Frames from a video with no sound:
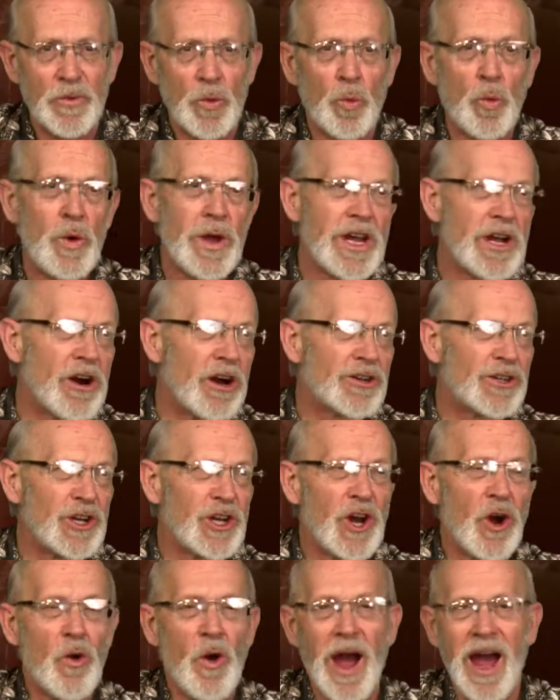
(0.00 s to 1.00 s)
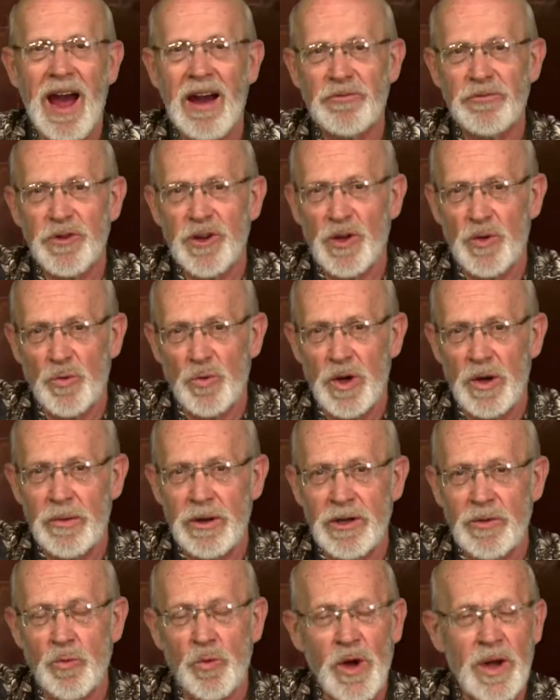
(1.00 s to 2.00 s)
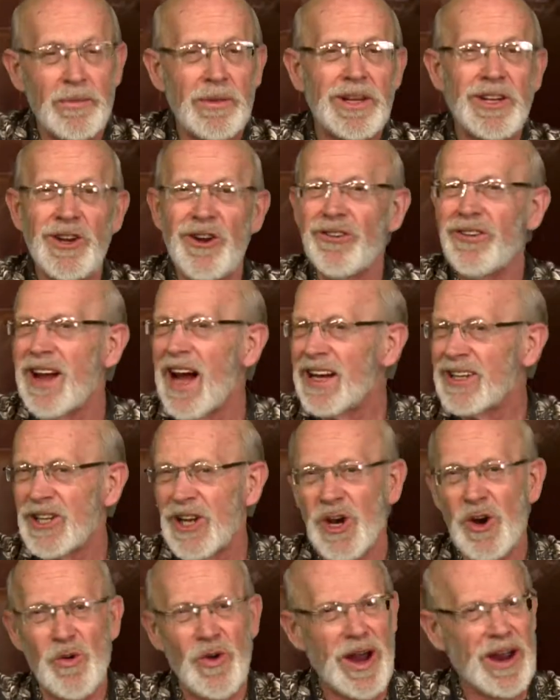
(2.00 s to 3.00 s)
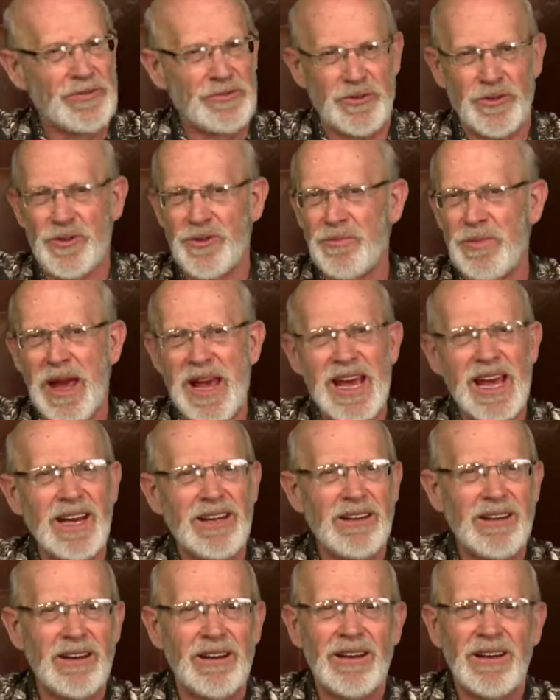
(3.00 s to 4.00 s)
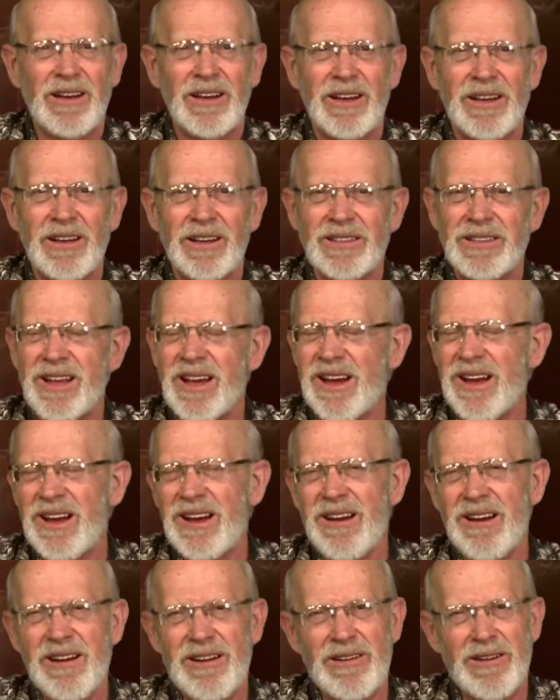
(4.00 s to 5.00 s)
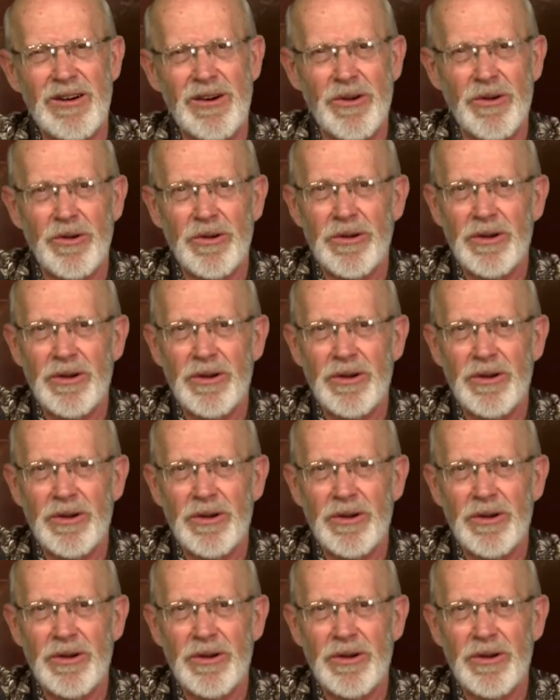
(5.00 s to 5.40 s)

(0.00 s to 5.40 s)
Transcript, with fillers: We are to go after the woman. Women, you're not to go after the man. No.